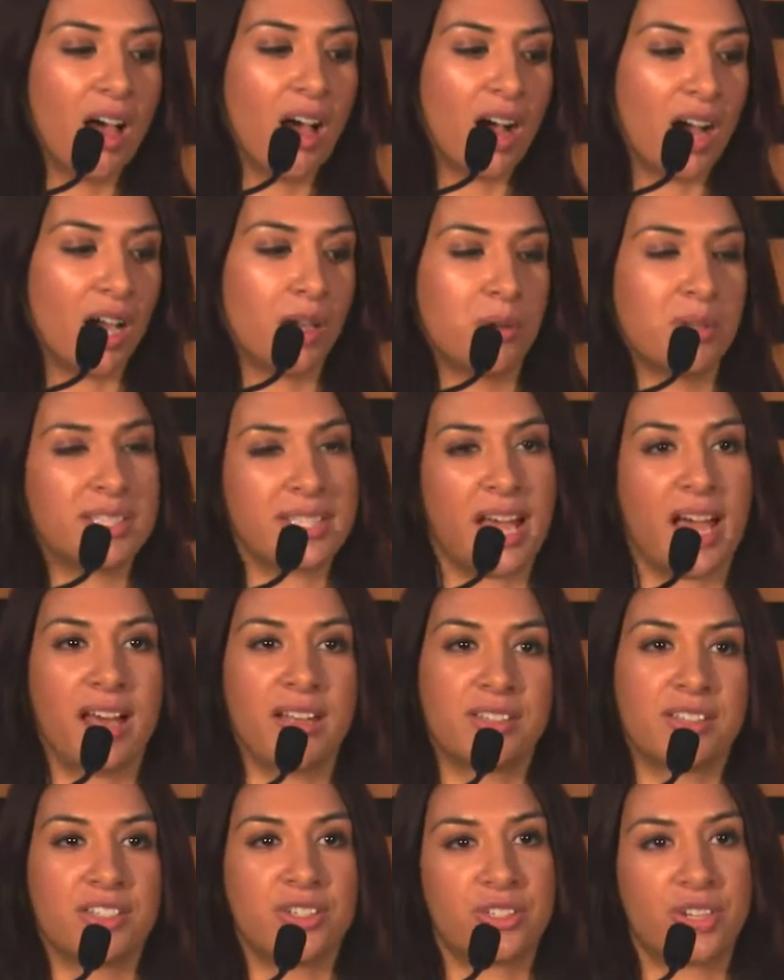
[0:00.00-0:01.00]
I was
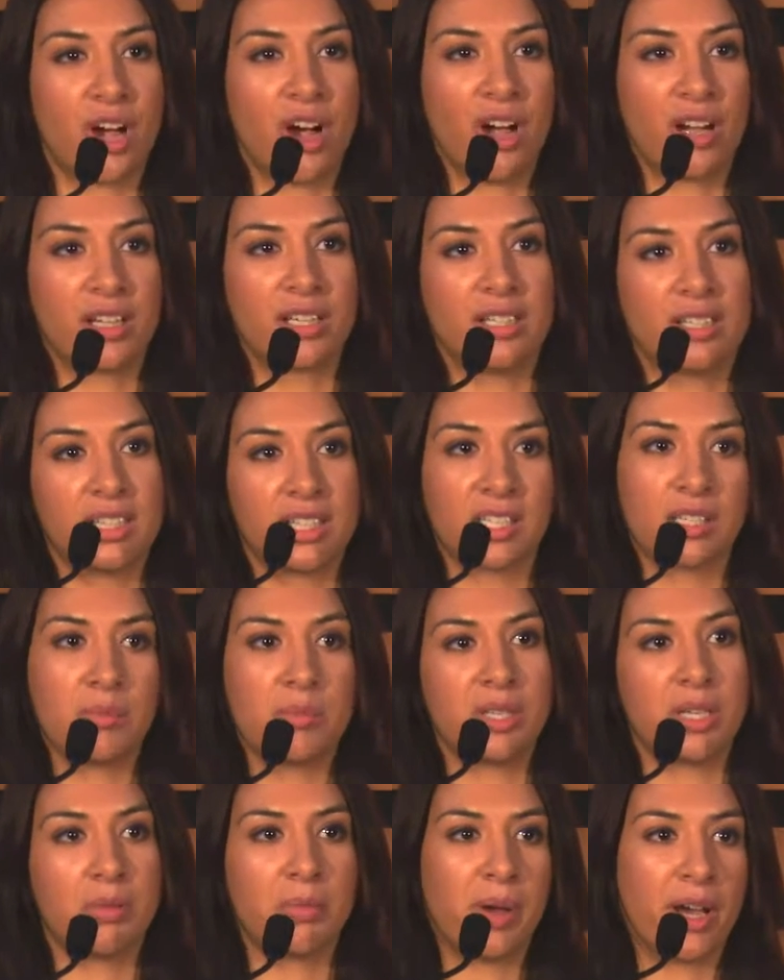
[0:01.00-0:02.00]
asked to talk a little
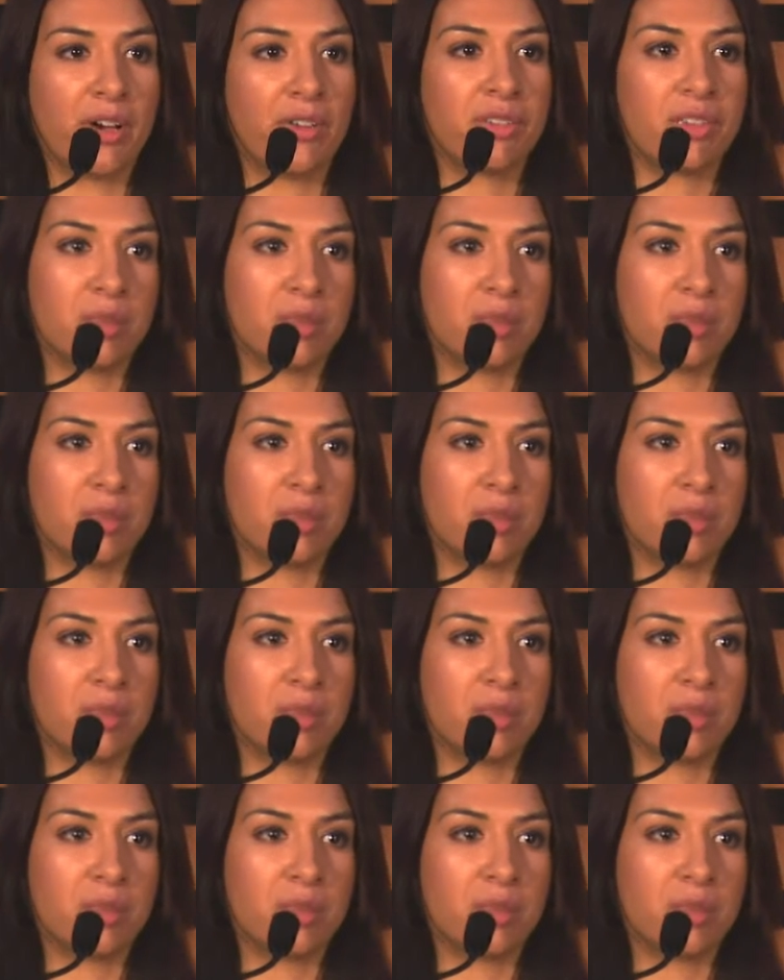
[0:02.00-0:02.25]
bit about